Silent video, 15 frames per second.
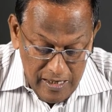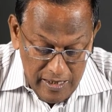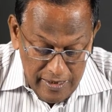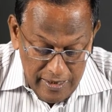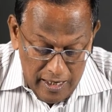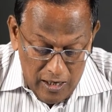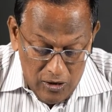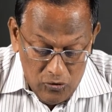
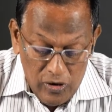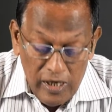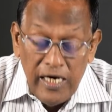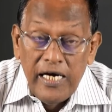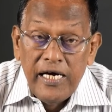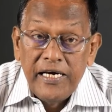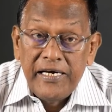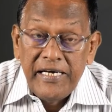Now,
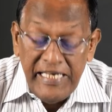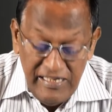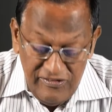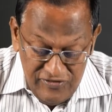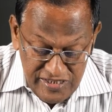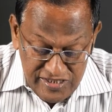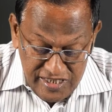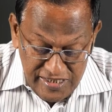
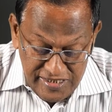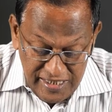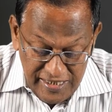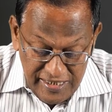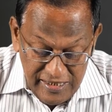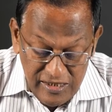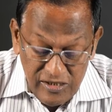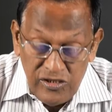
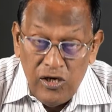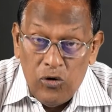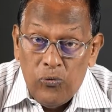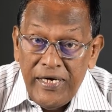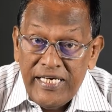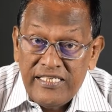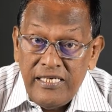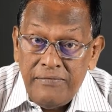revisiting the
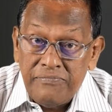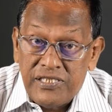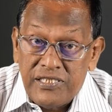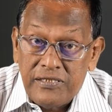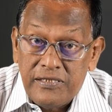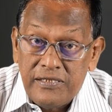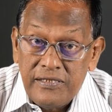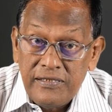
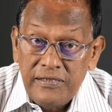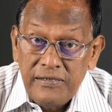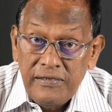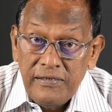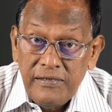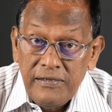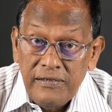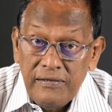victims.
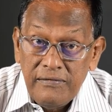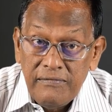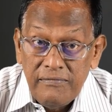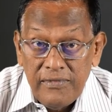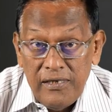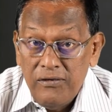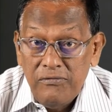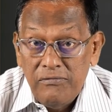
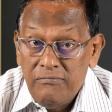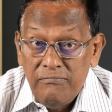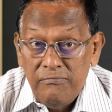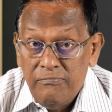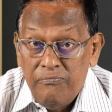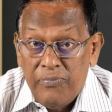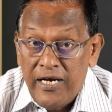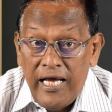Now,
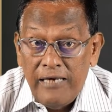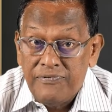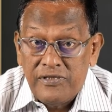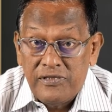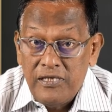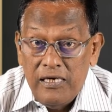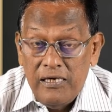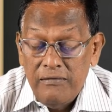
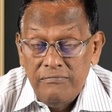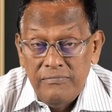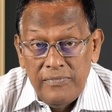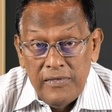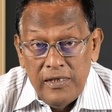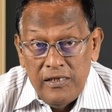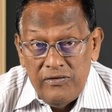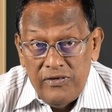perhaps
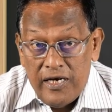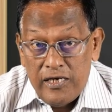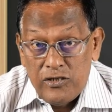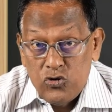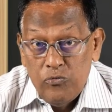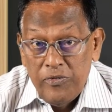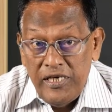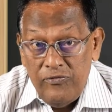there are
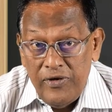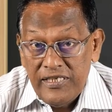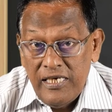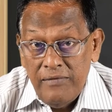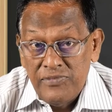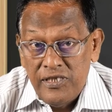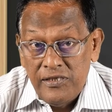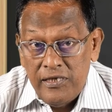so many
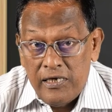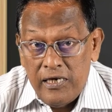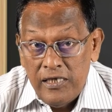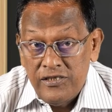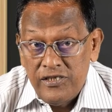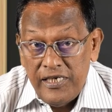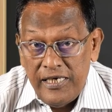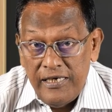victims in the
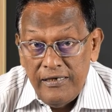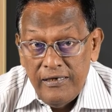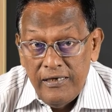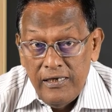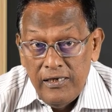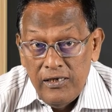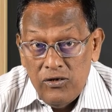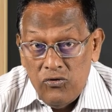country
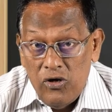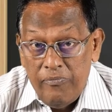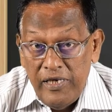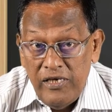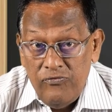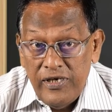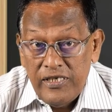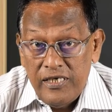who have
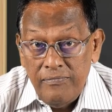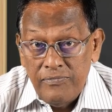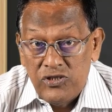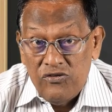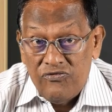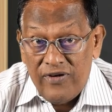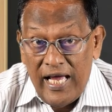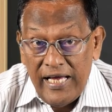been victims
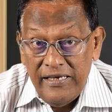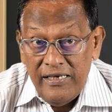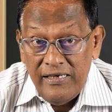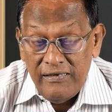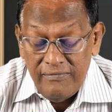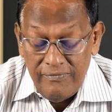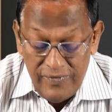of ragging.